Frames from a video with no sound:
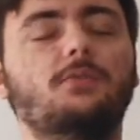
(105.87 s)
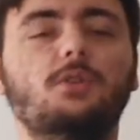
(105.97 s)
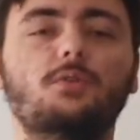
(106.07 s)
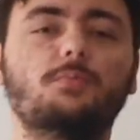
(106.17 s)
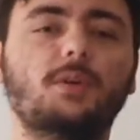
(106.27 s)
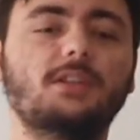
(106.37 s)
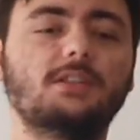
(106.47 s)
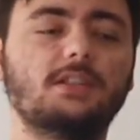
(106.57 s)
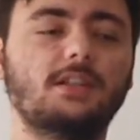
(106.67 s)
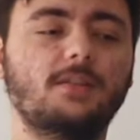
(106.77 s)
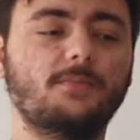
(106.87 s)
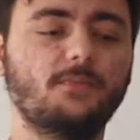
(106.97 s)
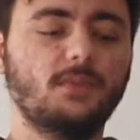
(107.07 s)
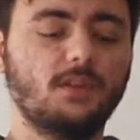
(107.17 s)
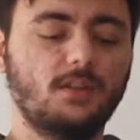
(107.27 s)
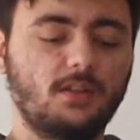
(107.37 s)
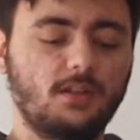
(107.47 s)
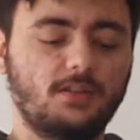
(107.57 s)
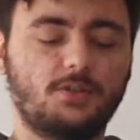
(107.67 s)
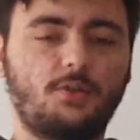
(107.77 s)
were basically
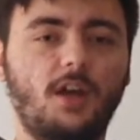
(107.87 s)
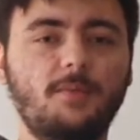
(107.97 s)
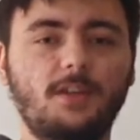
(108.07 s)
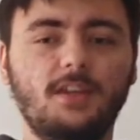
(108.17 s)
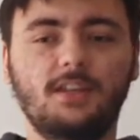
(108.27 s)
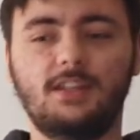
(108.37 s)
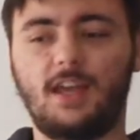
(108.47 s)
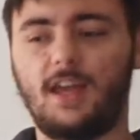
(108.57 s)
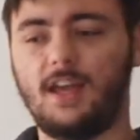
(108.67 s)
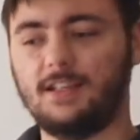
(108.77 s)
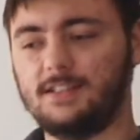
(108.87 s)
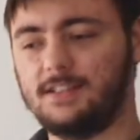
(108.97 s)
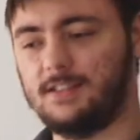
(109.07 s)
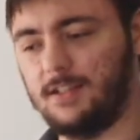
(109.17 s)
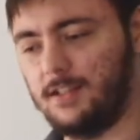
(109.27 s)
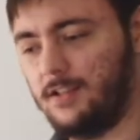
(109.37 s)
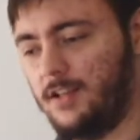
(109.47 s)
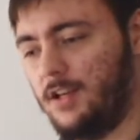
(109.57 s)
describing it as the